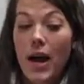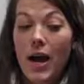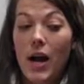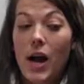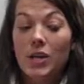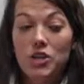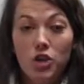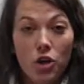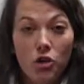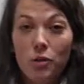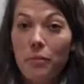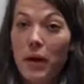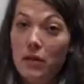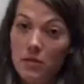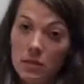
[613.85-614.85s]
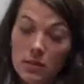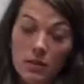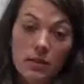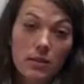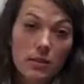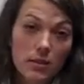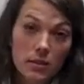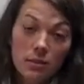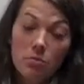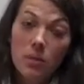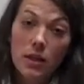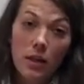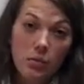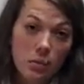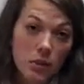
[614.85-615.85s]
I joke about statistics, but
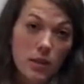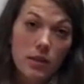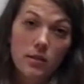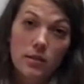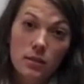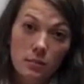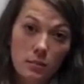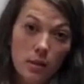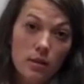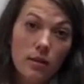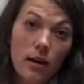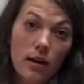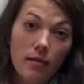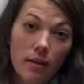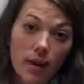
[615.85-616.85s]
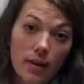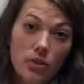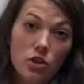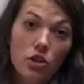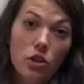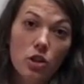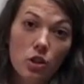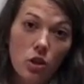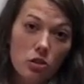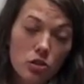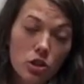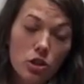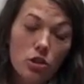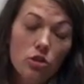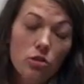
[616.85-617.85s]
that really is something that I've had to learn
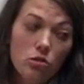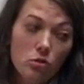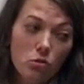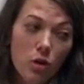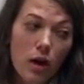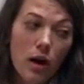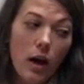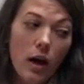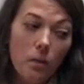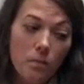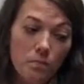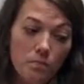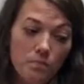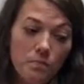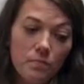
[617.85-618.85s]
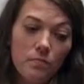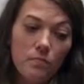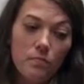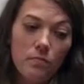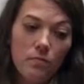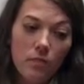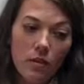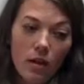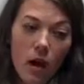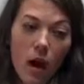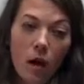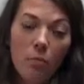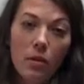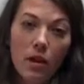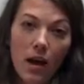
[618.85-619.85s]
to
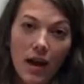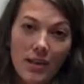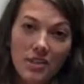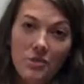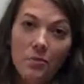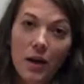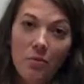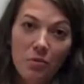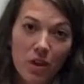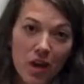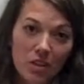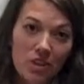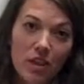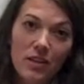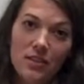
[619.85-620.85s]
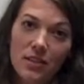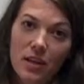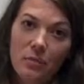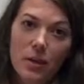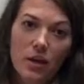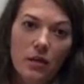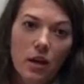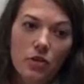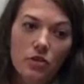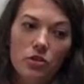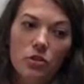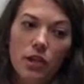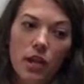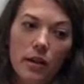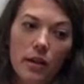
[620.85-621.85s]
apply to my projects. I mean,
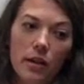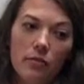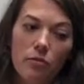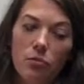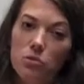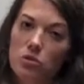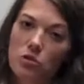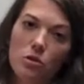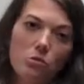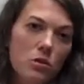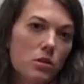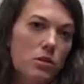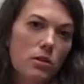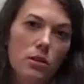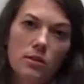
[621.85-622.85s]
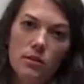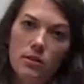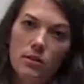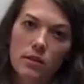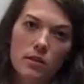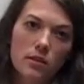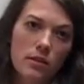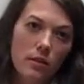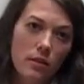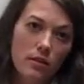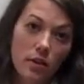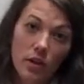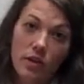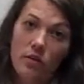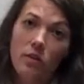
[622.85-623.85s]
understanding if the result was statistically
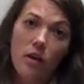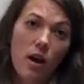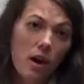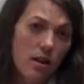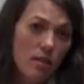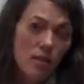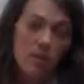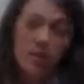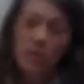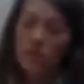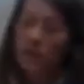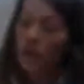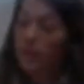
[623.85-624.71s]
significant or not and things like